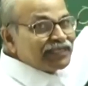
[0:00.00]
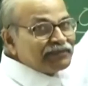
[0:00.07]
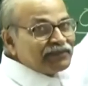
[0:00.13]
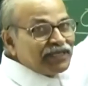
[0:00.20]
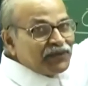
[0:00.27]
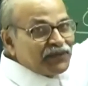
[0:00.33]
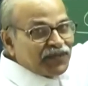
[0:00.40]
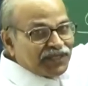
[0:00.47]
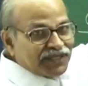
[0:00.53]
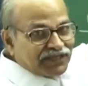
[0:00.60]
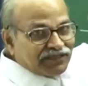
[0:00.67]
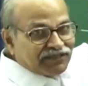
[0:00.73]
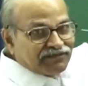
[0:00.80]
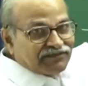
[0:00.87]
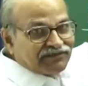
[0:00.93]
same
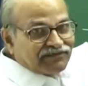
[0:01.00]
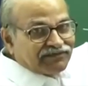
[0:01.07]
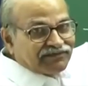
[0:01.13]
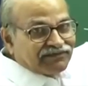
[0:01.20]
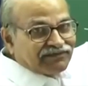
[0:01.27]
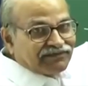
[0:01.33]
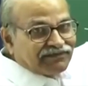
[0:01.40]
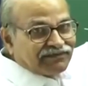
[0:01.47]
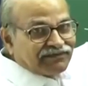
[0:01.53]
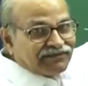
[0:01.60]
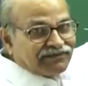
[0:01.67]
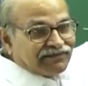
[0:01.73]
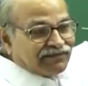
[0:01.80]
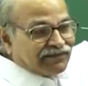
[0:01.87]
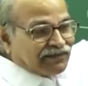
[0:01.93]
equation.
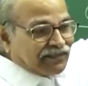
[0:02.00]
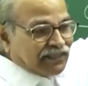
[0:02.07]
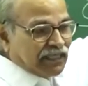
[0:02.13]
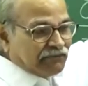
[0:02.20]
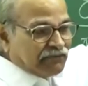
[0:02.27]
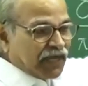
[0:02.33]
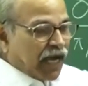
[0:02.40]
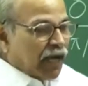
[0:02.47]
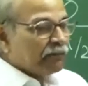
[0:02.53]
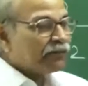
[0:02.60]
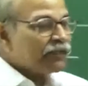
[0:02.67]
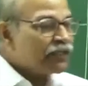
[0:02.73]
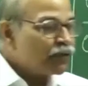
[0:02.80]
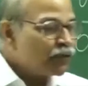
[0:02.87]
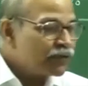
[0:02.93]
If the
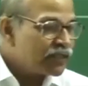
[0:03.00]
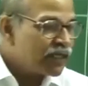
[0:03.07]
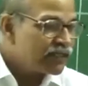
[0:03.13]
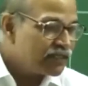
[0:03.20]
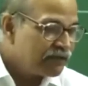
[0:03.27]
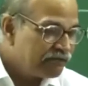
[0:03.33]
amplitudes are